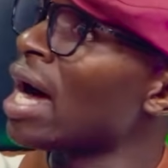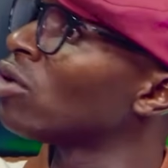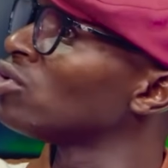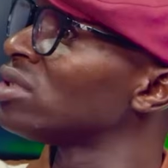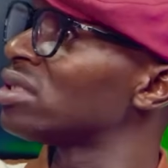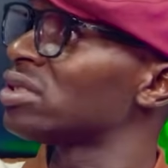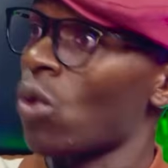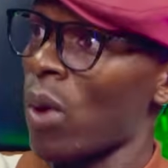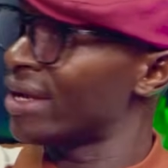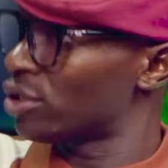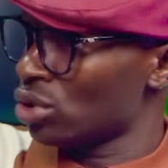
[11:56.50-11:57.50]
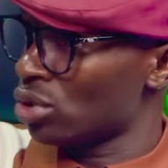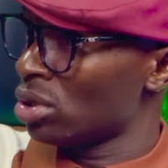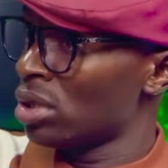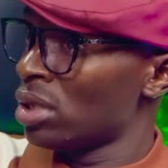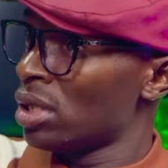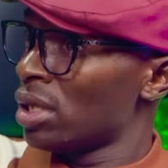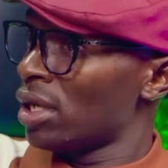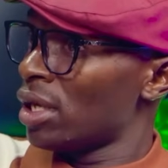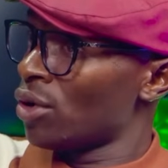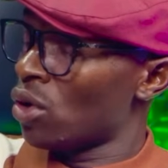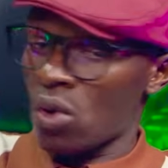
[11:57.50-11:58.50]
House, Kwaito,
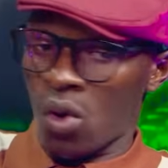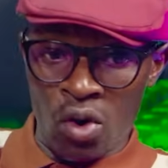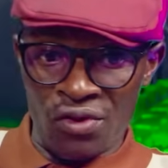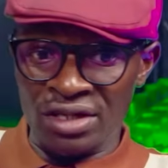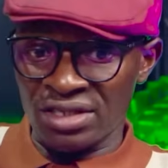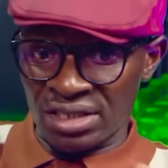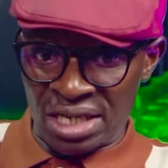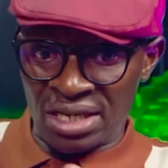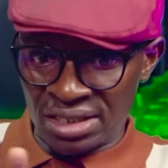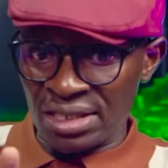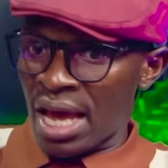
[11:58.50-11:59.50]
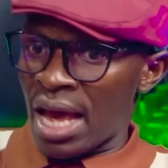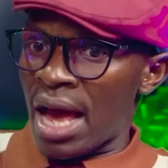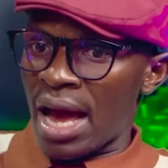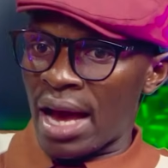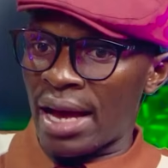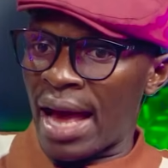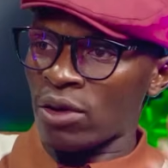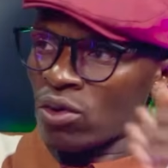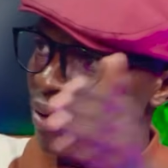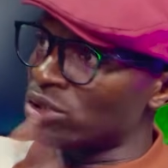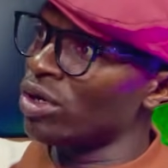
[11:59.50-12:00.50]
you know, all these genres. I don't
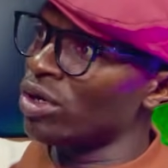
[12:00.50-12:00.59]
know about